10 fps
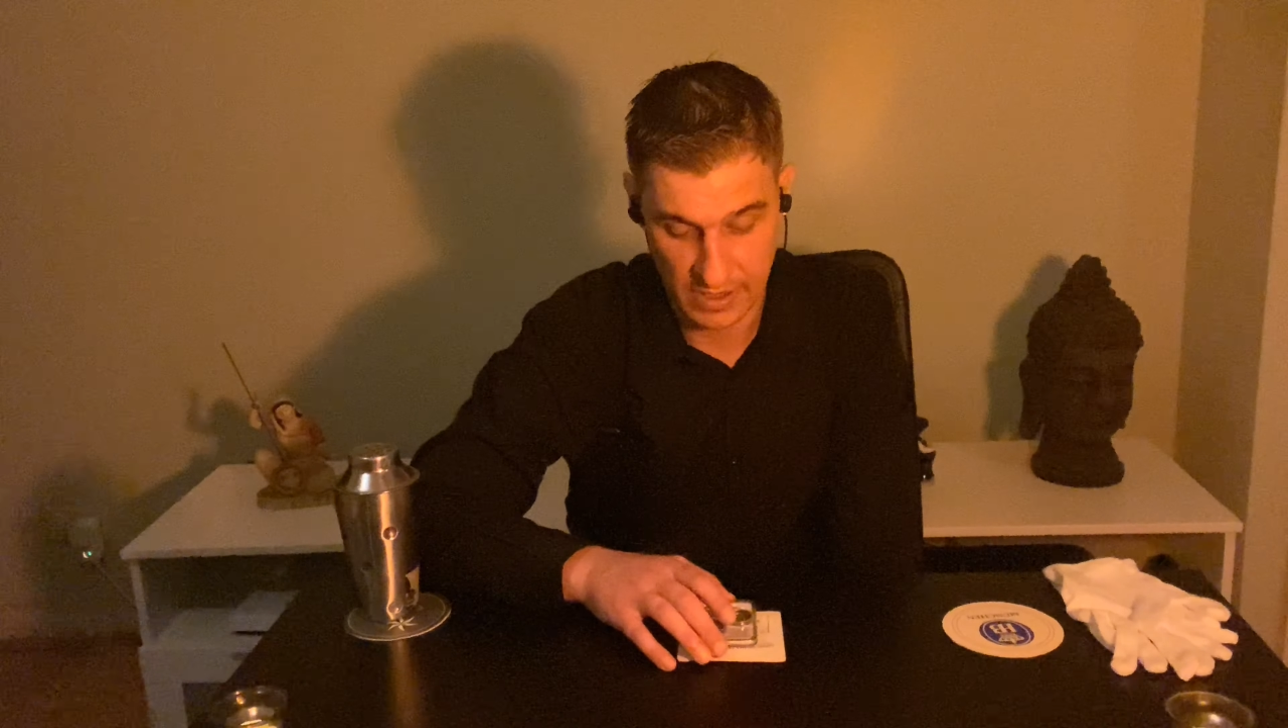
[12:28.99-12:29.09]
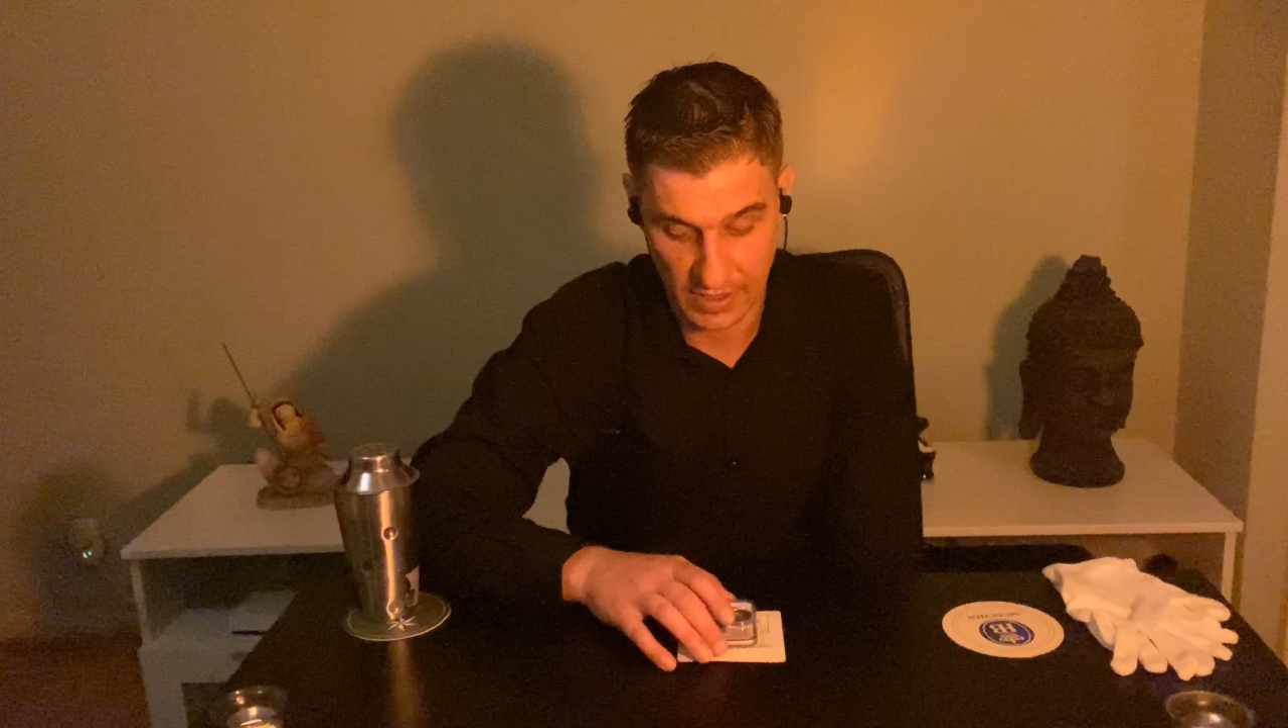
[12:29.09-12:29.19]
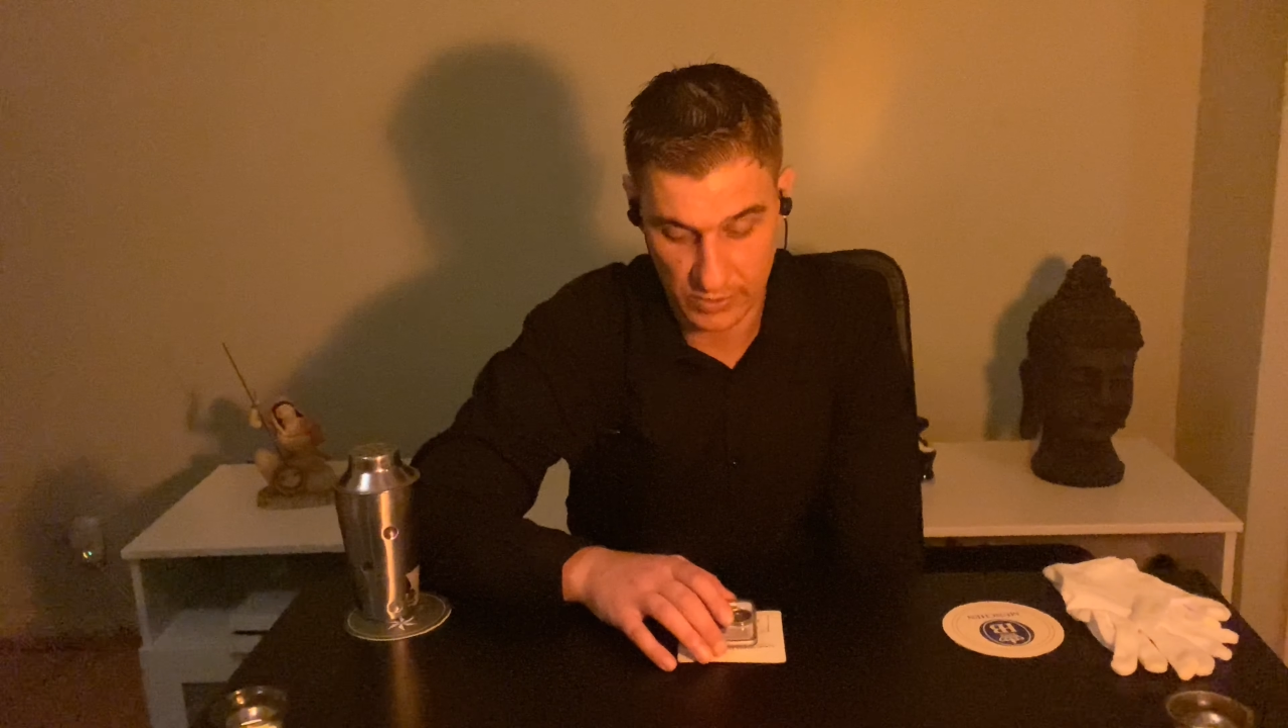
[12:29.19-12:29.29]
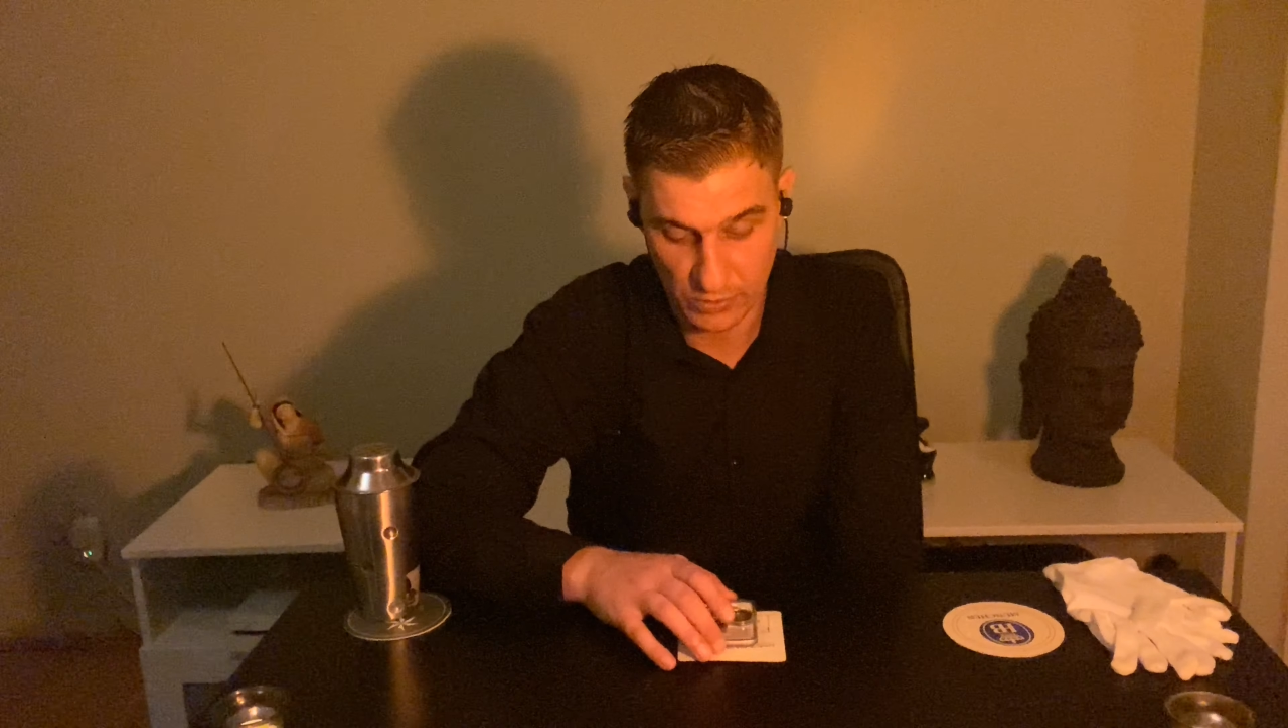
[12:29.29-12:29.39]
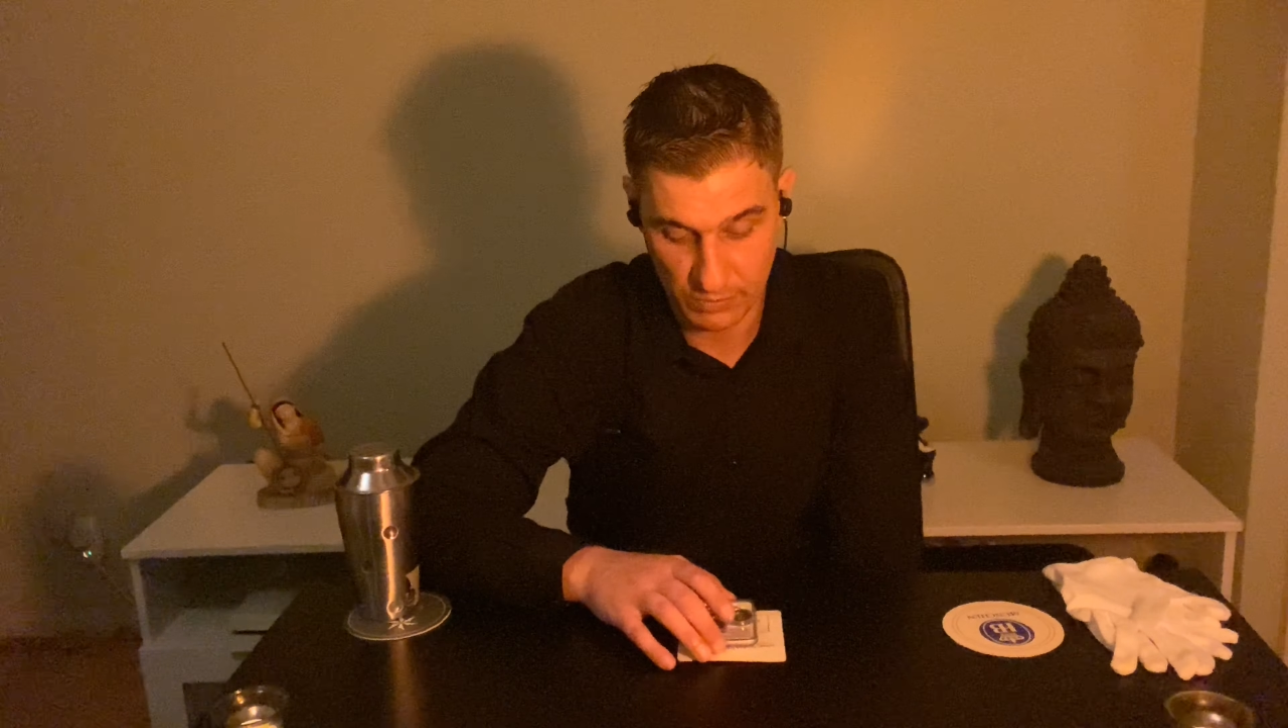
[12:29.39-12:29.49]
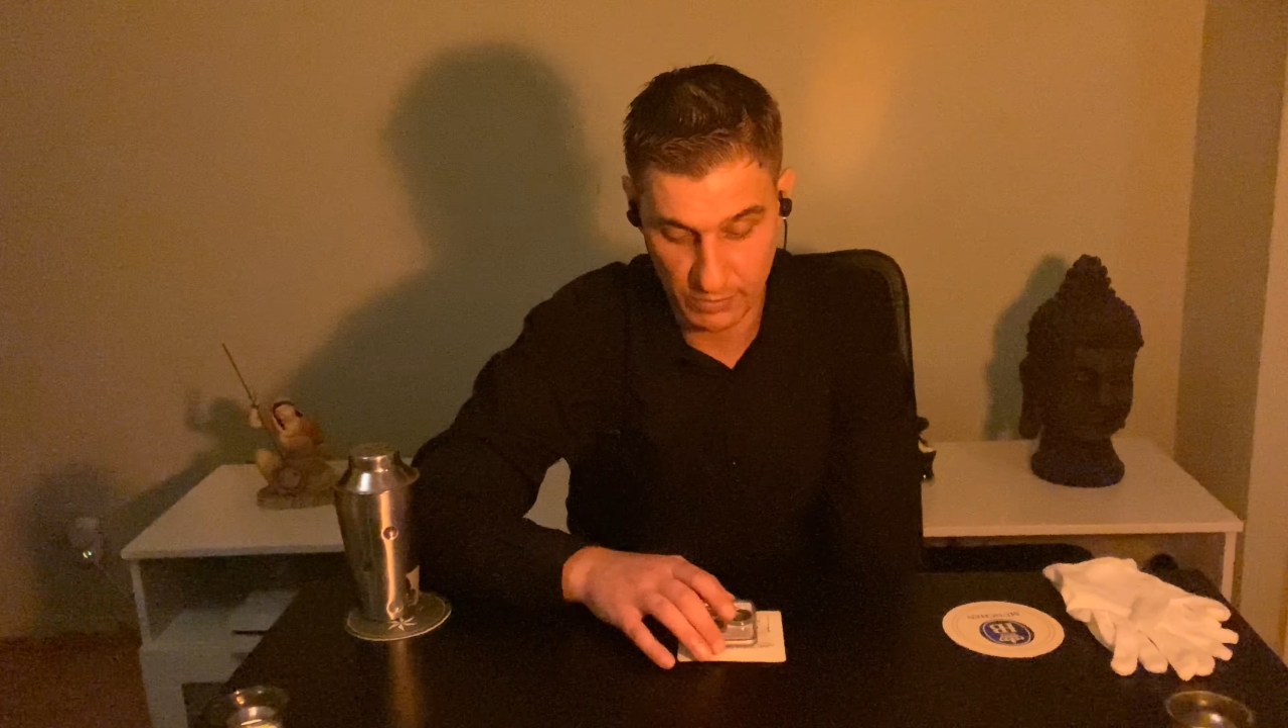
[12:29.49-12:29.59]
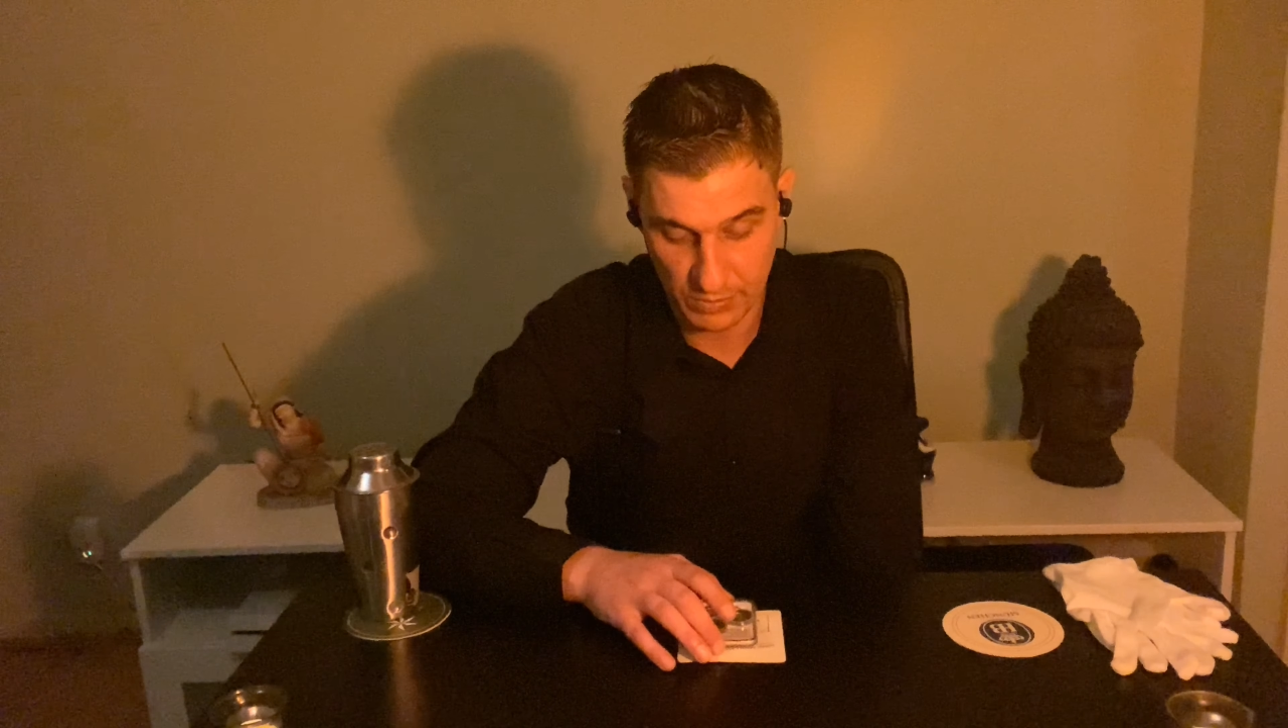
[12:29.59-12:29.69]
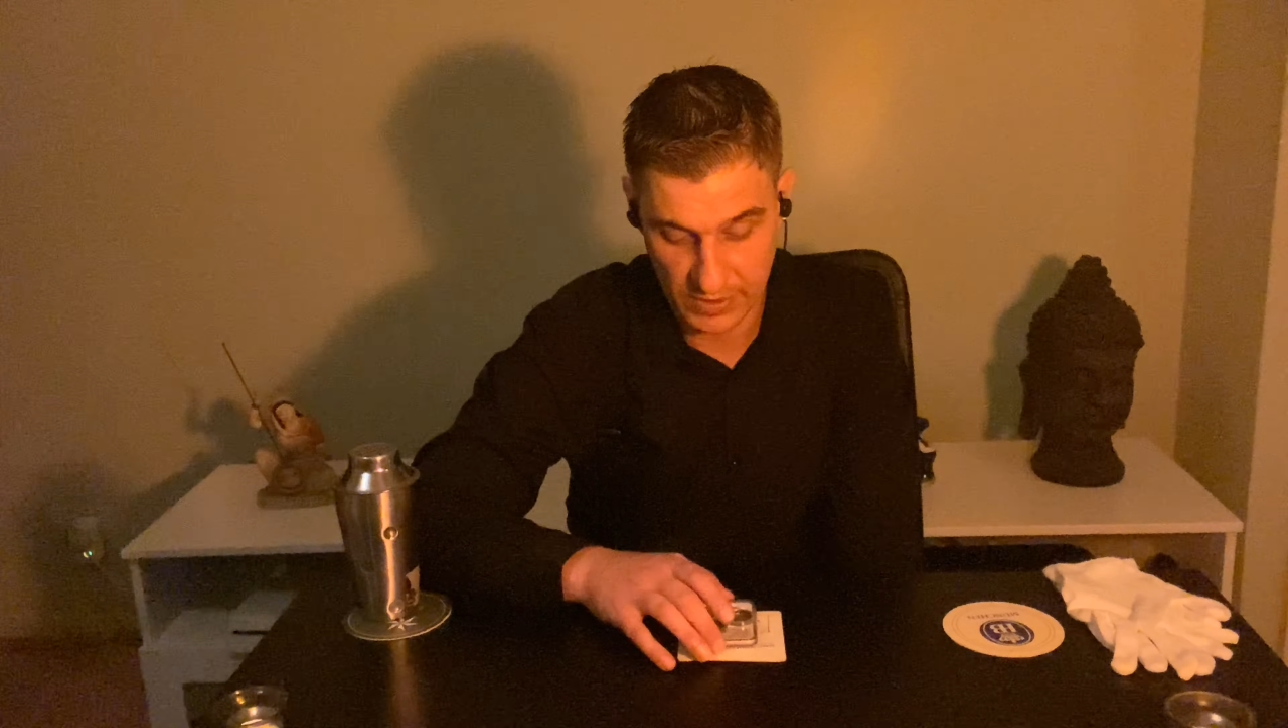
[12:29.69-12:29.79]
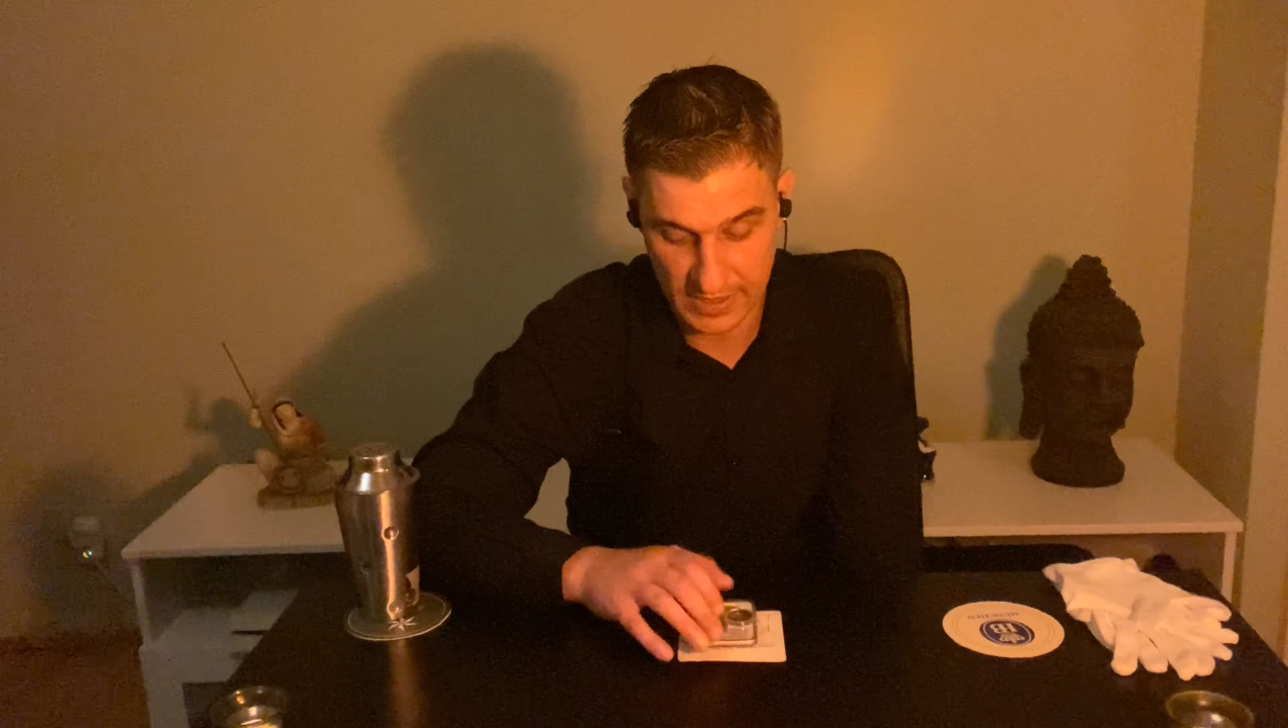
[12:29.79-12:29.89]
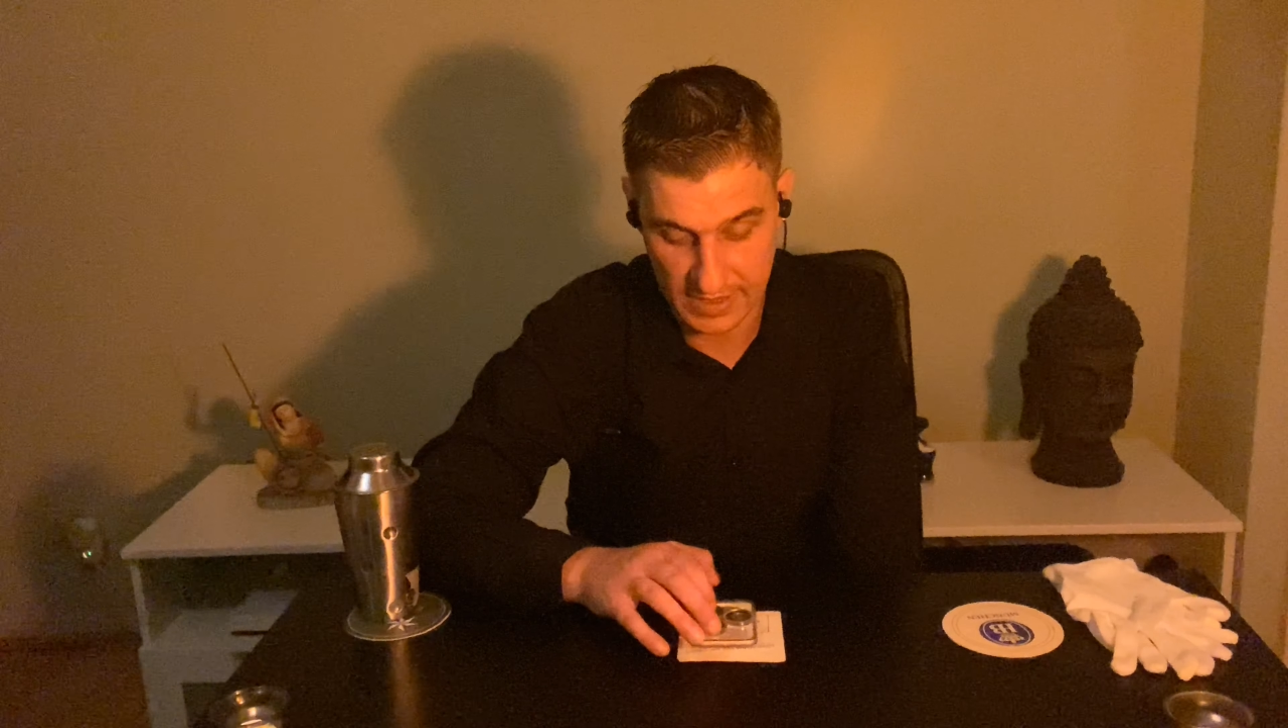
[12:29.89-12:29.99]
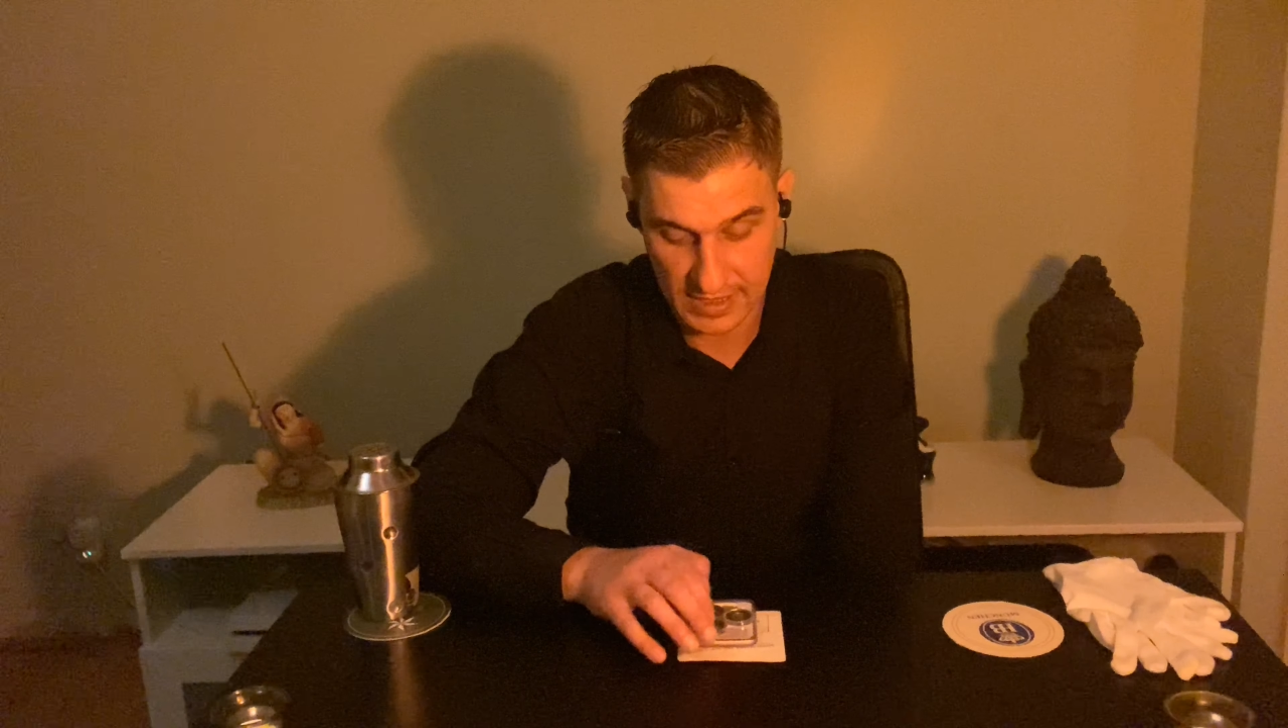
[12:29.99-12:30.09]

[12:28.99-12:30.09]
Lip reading: normal bullion